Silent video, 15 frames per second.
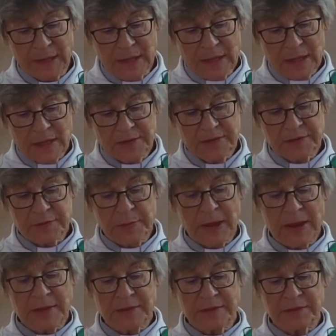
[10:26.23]
And
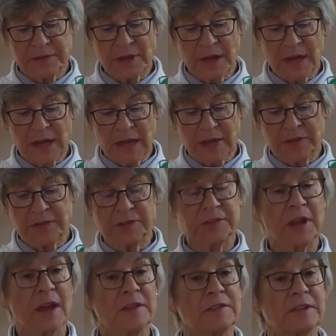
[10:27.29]
despite his young age, he
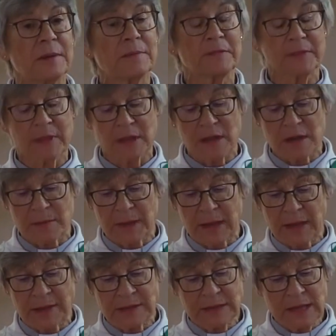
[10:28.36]
signs up for the army,
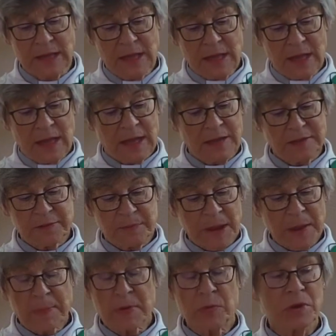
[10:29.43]
and his
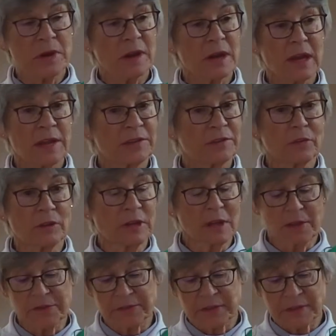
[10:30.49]
paperwork gets all
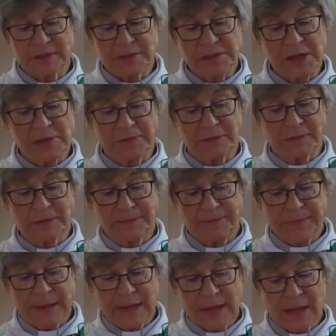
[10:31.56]
lost in the shuffle,
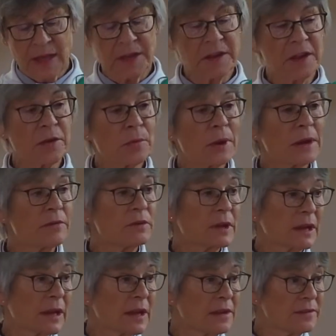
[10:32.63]
and no one
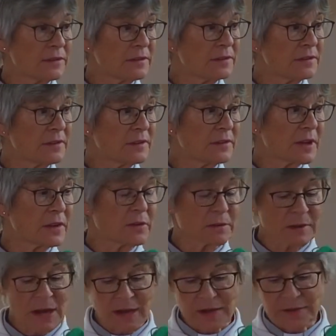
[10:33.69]
realizes he's
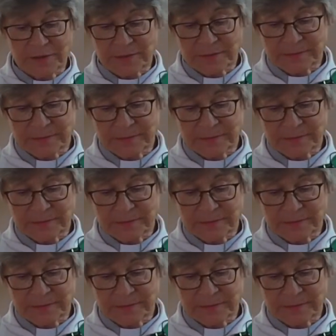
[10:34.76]
underage.